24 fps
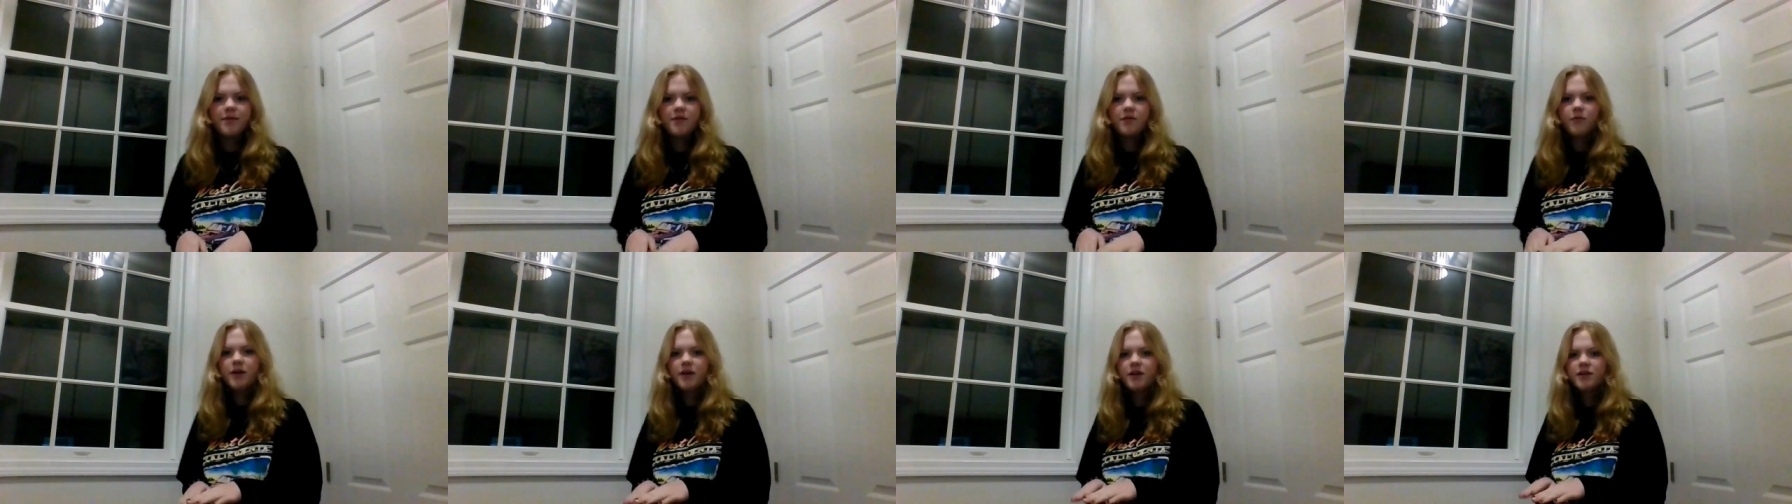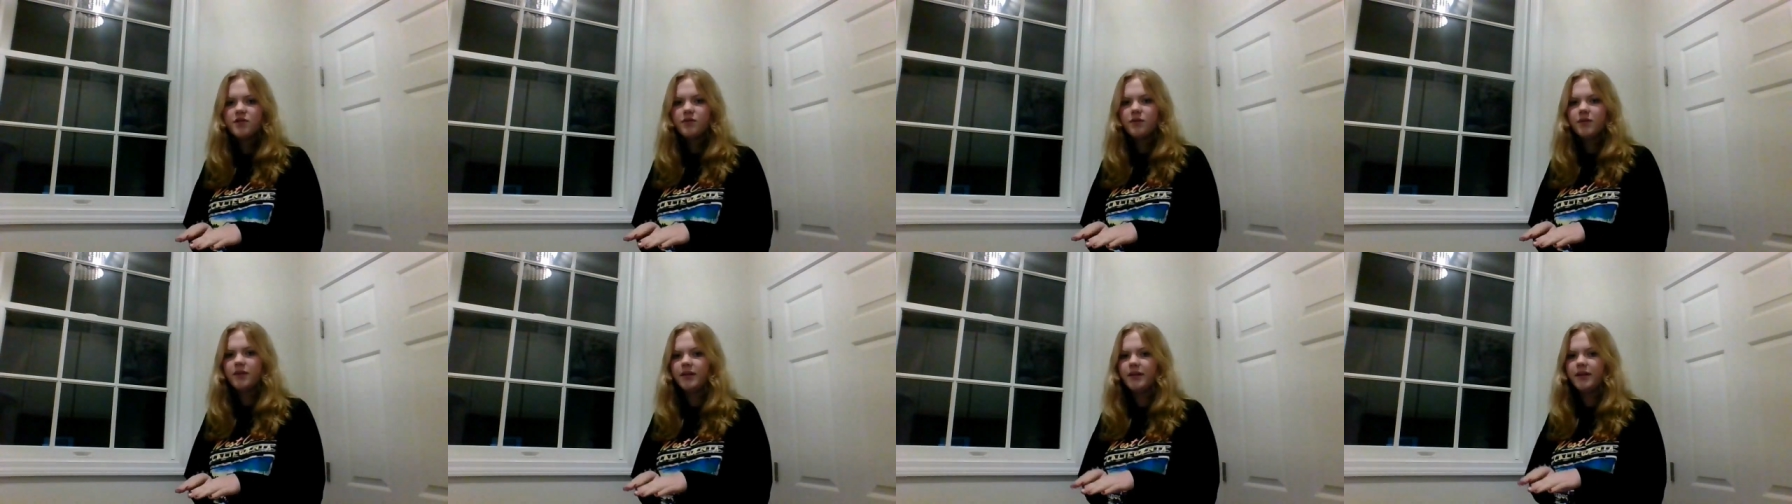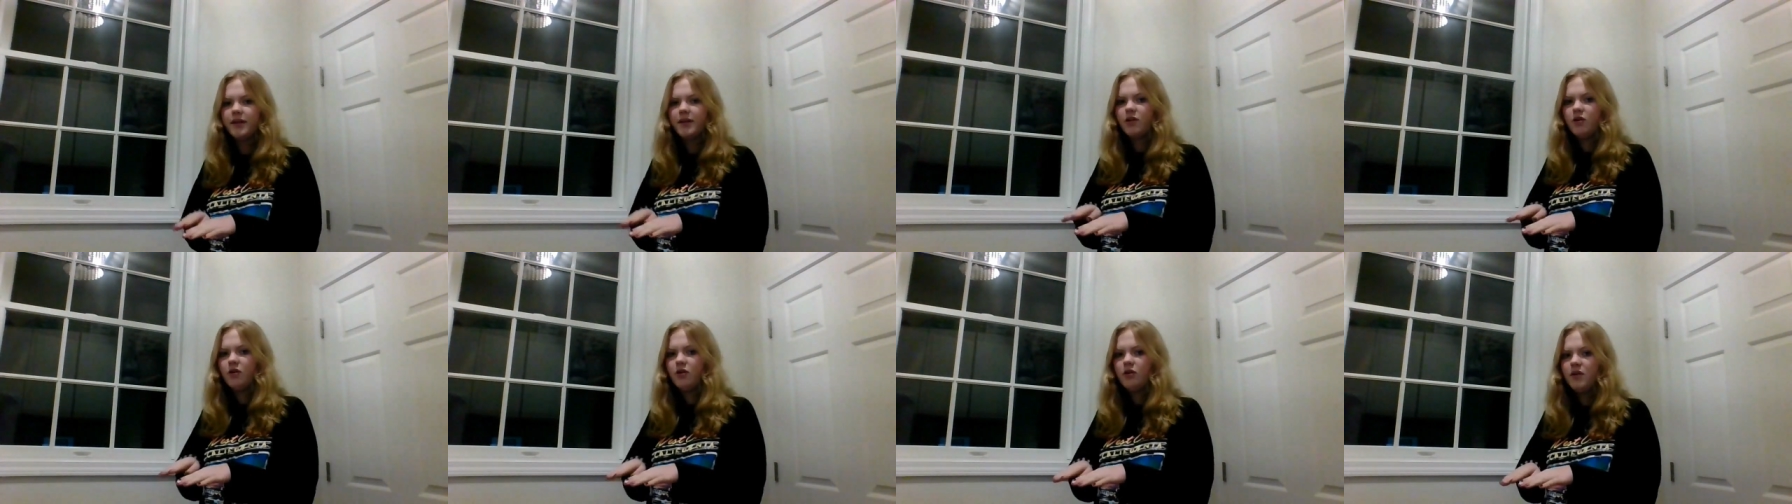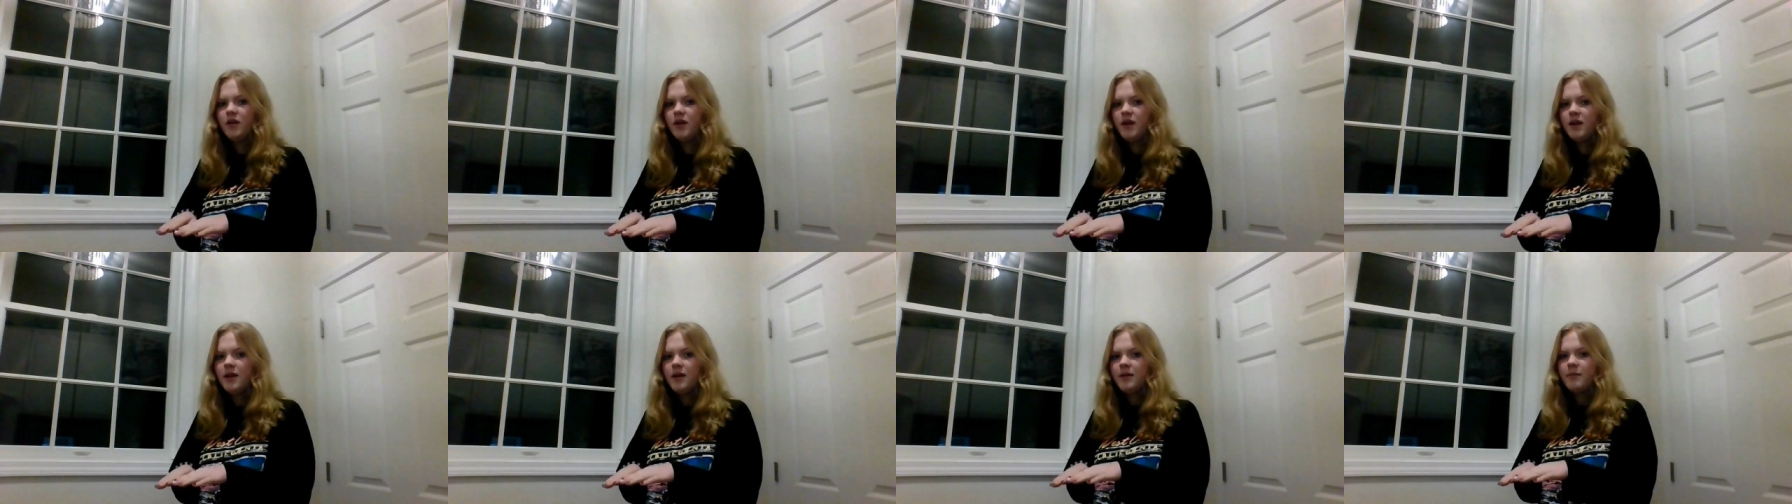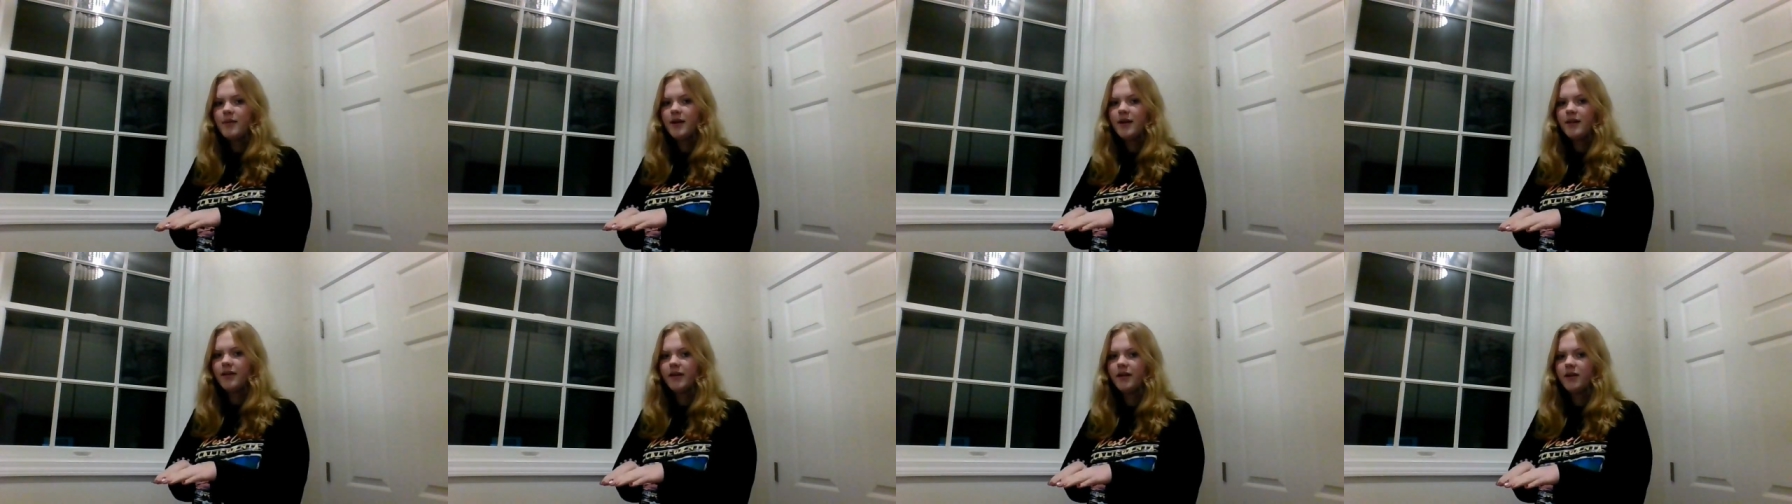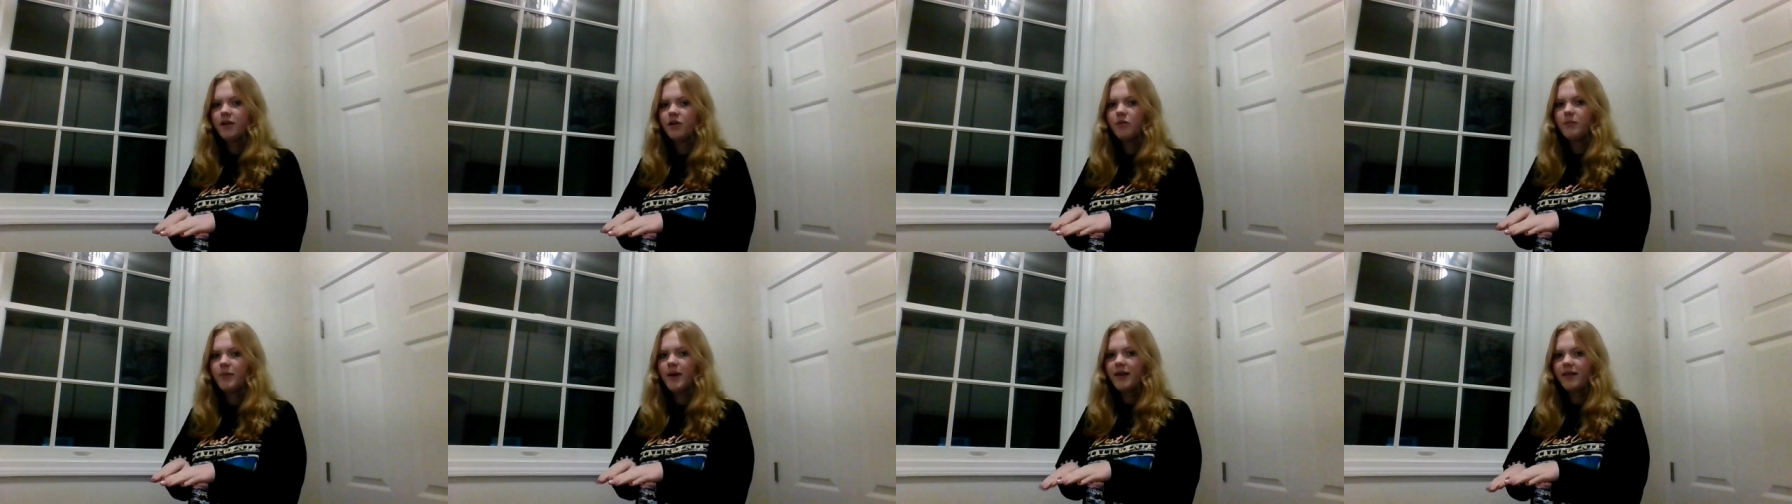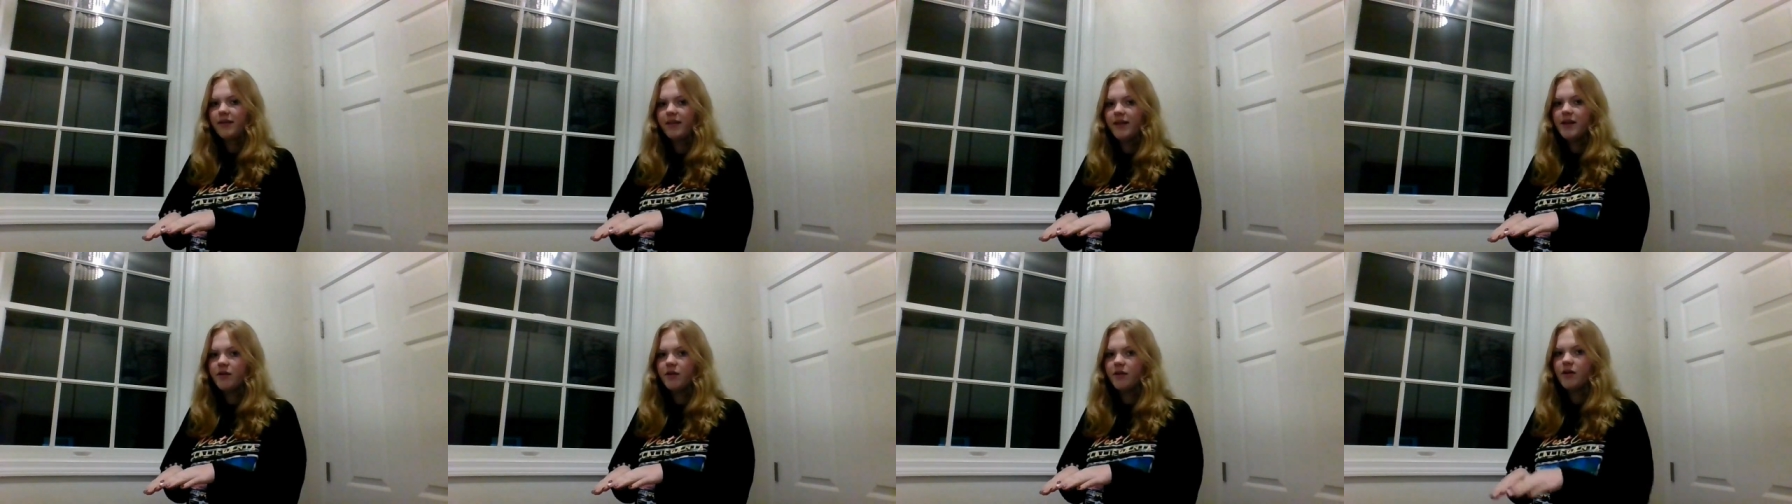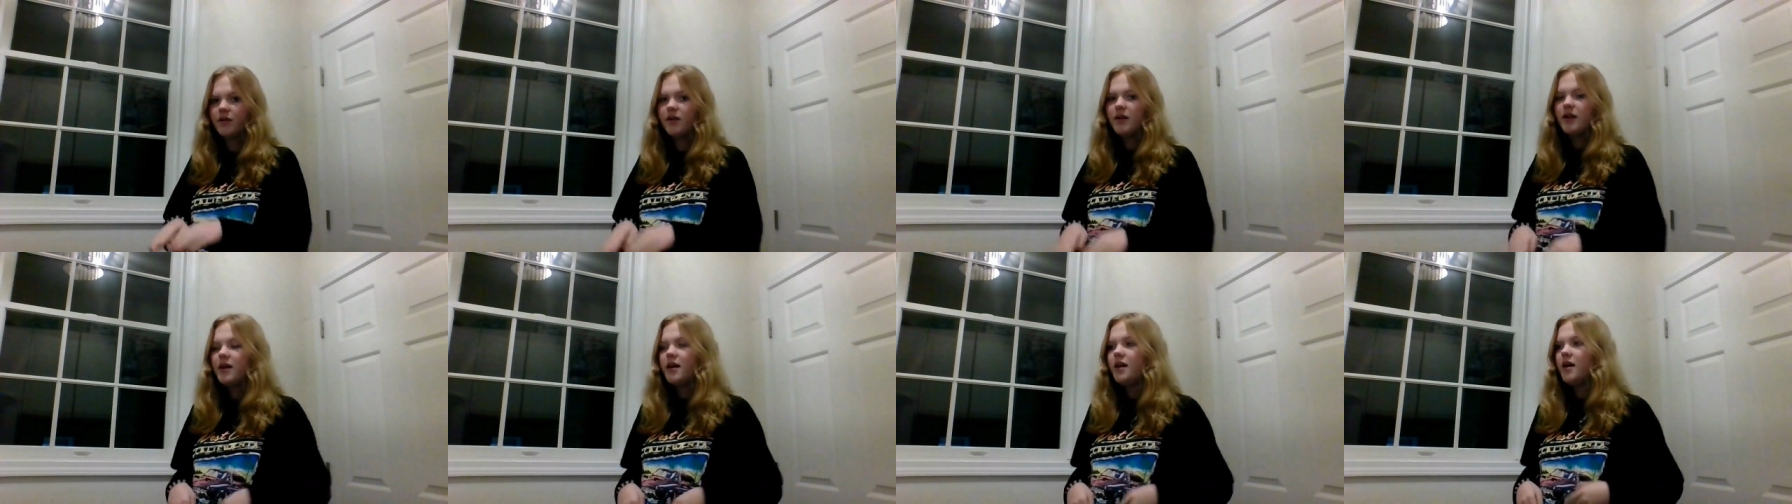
You want to do it little by little by little,